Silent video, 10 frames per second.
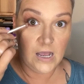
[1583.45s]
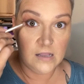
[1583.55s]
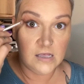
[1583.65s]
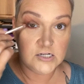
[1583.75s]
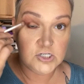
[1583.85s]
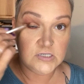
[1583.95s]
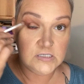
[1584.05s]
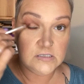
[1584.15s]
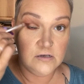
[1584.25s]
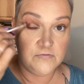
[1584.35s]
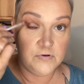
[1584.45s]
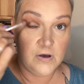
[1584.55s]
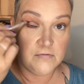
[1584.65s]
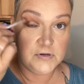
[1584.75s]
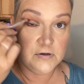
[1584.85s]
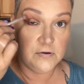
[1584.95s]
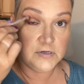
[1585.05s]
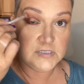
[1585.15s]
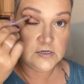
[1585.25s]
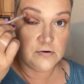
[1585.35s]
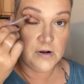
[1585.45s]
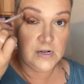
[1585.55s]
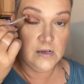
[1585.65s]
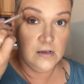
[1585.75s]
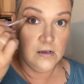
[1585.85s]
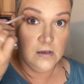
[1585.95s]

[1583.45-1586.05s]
eyelashes, if you haven't noticed already.